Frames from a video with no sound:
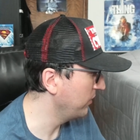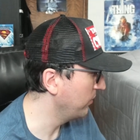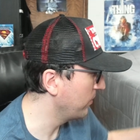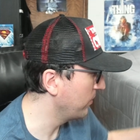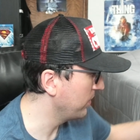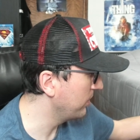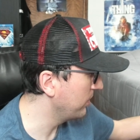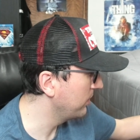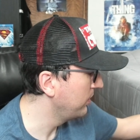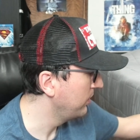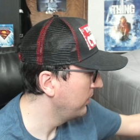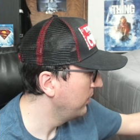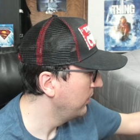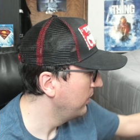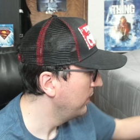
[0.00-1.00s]
order.
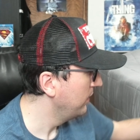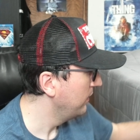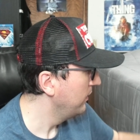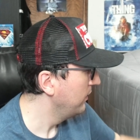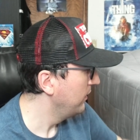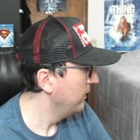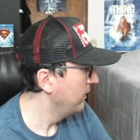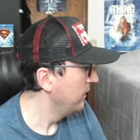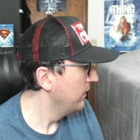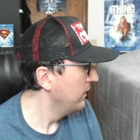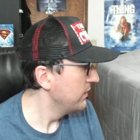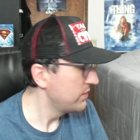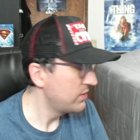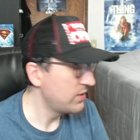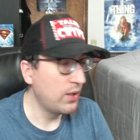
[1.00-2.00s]

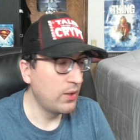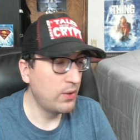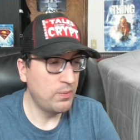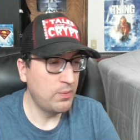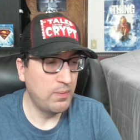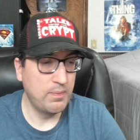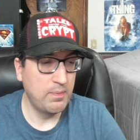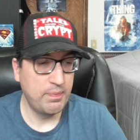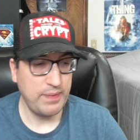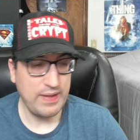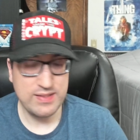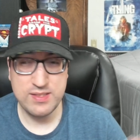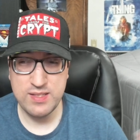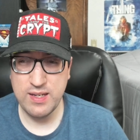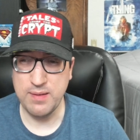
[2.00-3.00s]
So
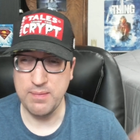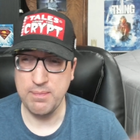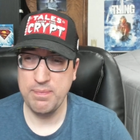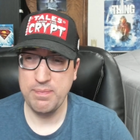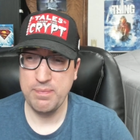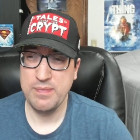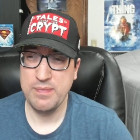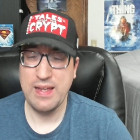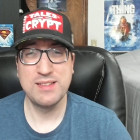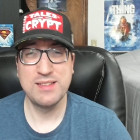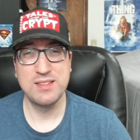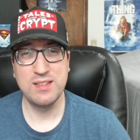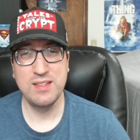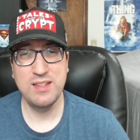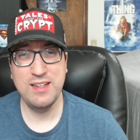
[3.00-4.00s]
that's it.
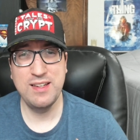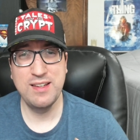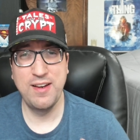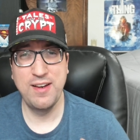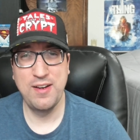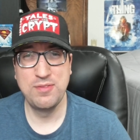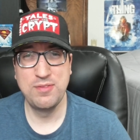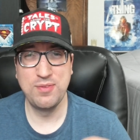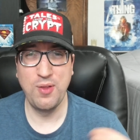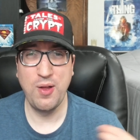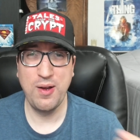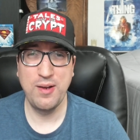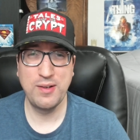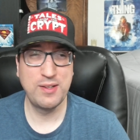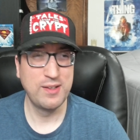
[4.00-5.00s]
That's the
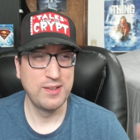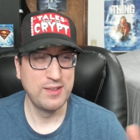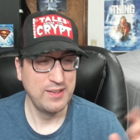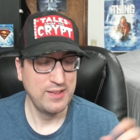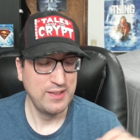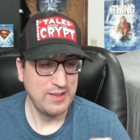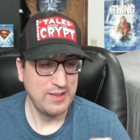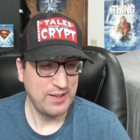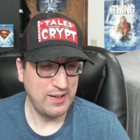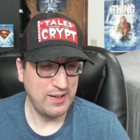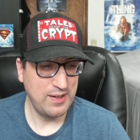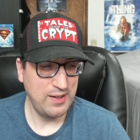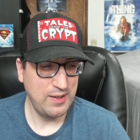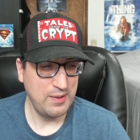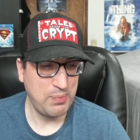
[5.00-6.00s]
vlog
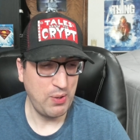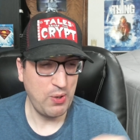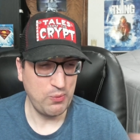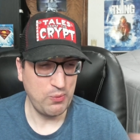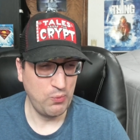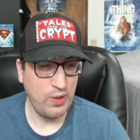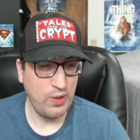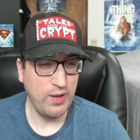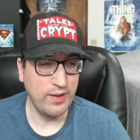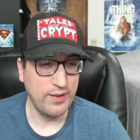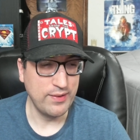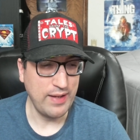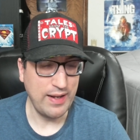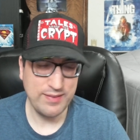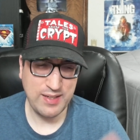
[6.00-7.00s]
part
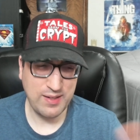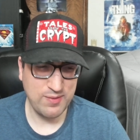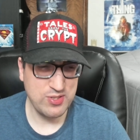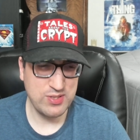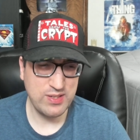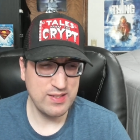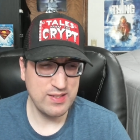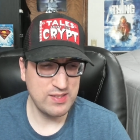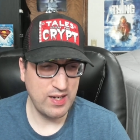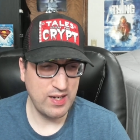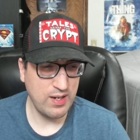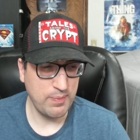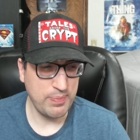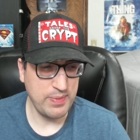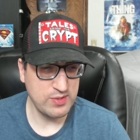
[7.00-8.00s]
one. I think I'm just gonna set
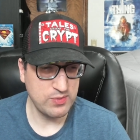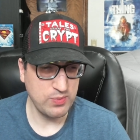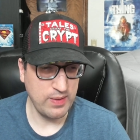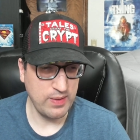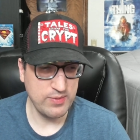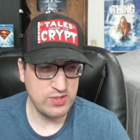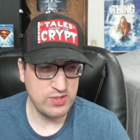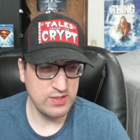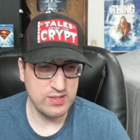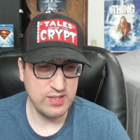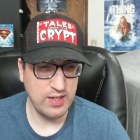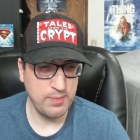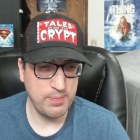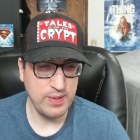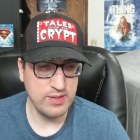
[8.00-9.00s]
it up this way. I'm just gonna
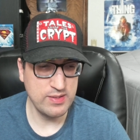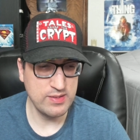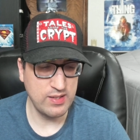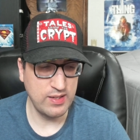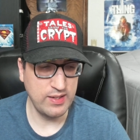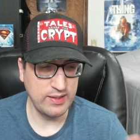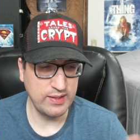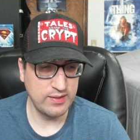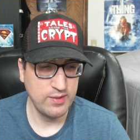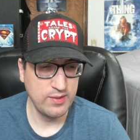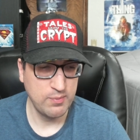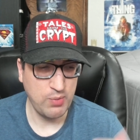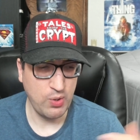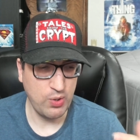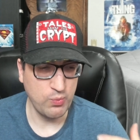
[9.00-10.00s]
set up as like
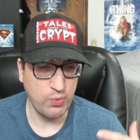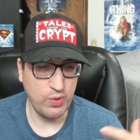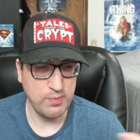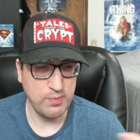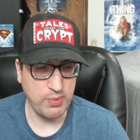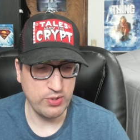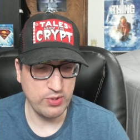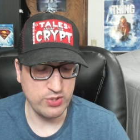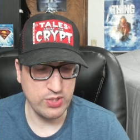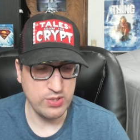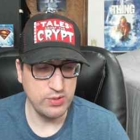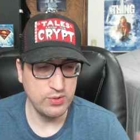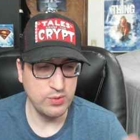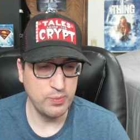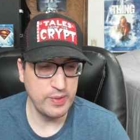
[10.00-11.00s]
part one and part
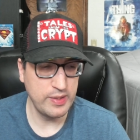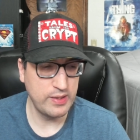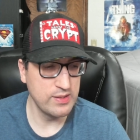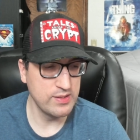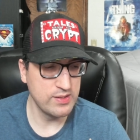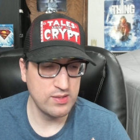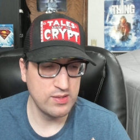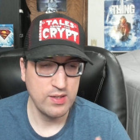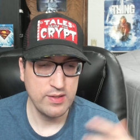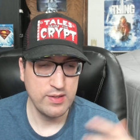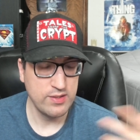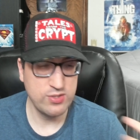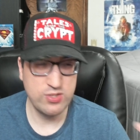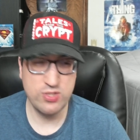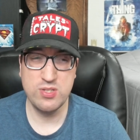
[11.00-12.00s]
two because
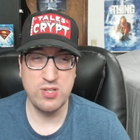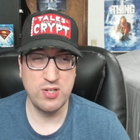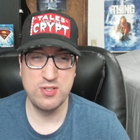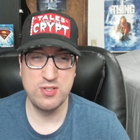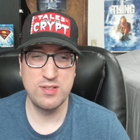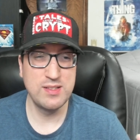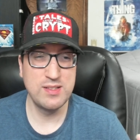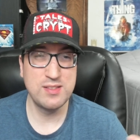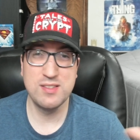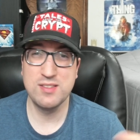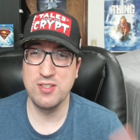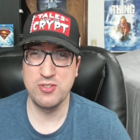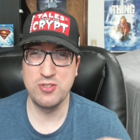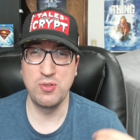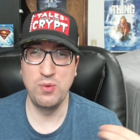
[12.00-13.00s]
this is
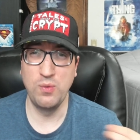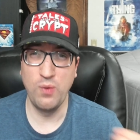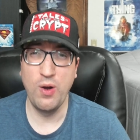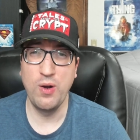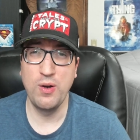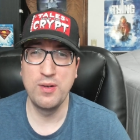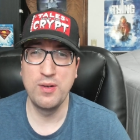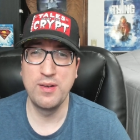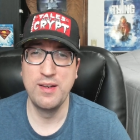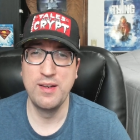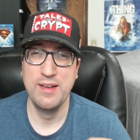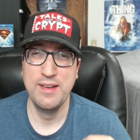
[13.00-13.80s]
such a long